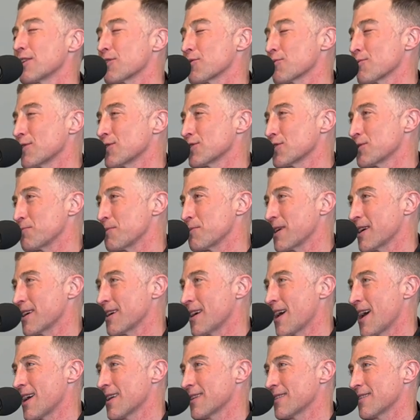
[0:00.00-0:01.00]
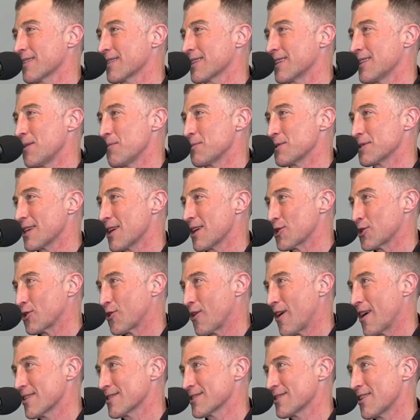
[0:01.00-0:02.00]
thrilled to be at Columbus
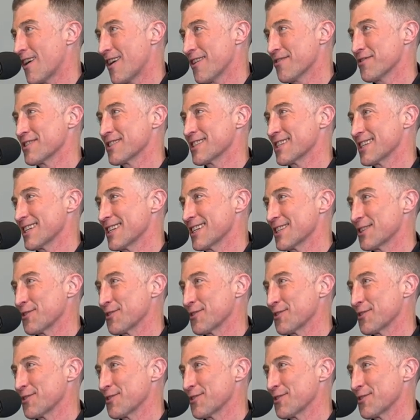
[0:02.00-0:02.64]
Underground's offices.